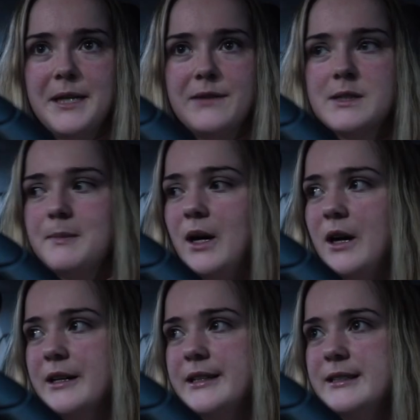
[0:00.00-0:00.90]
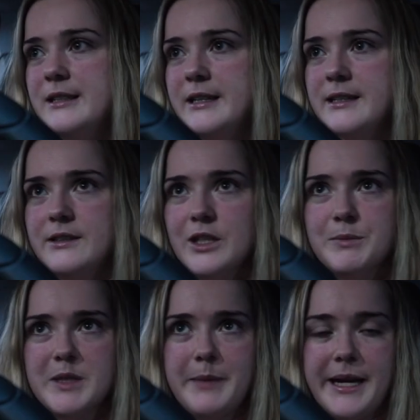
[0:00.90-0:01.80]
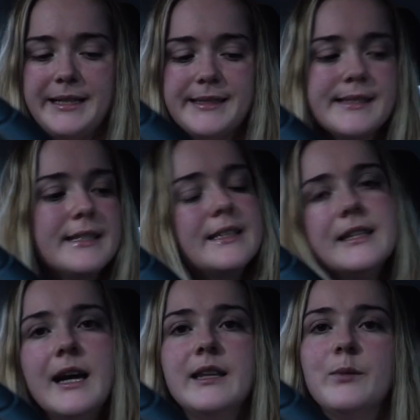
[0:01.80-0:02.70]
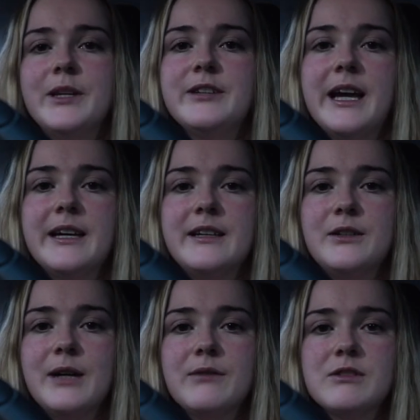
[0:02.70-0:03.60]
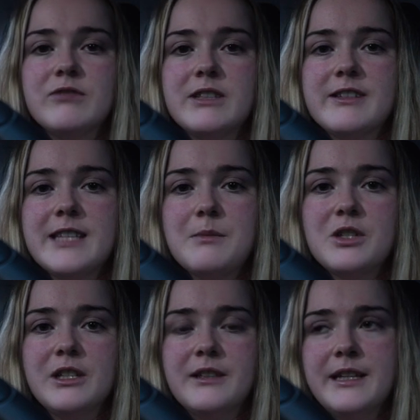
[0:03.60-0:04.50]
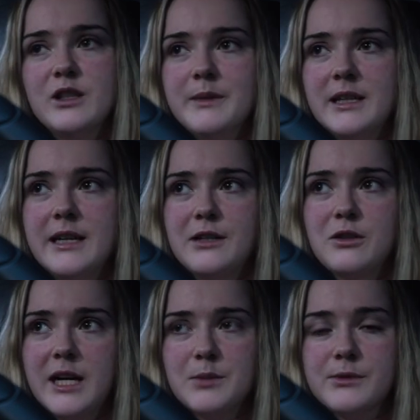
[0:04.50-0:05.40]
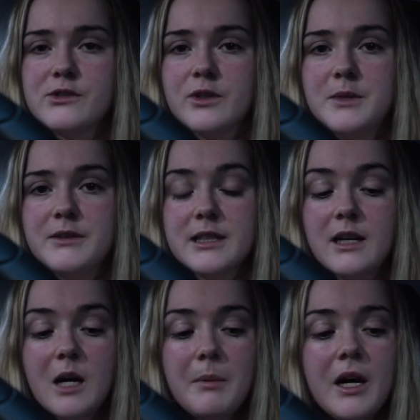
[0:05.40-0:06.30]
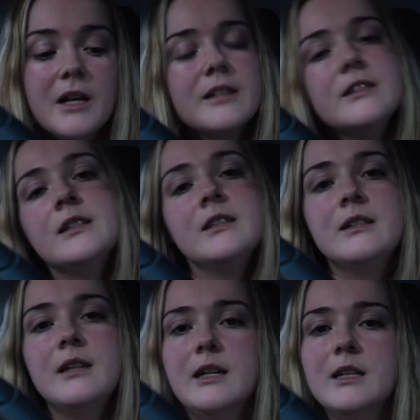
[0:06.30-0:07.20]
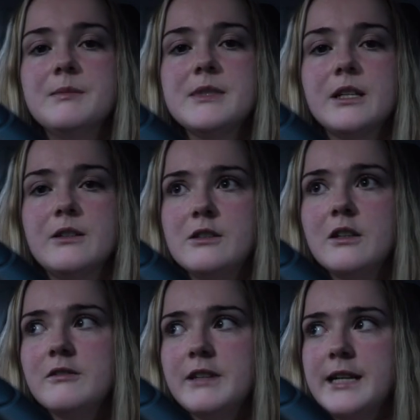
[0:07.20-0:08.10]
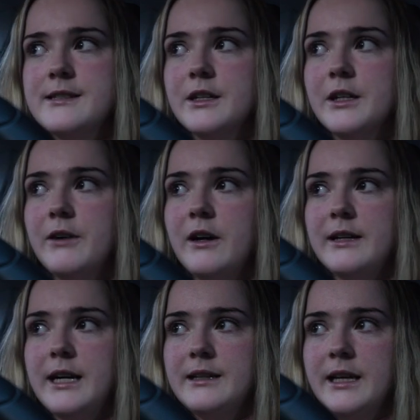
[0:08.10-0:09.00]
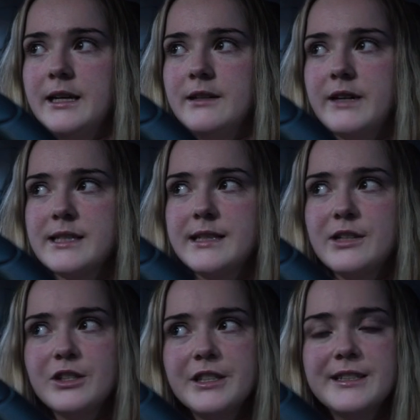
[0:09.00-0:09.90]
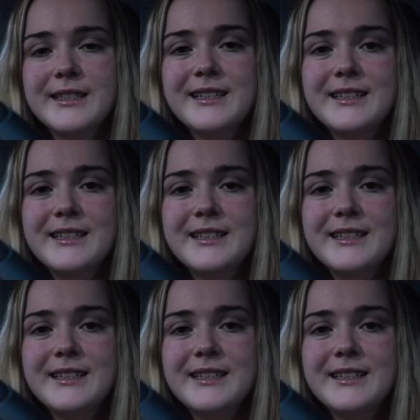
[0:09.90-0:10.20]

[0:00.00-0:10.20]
We have to park in like numbered bays, and then when you get here you have to ring reception and they come and collect your animals from you in the car park. So Tulu and Enzo are at their vaccination.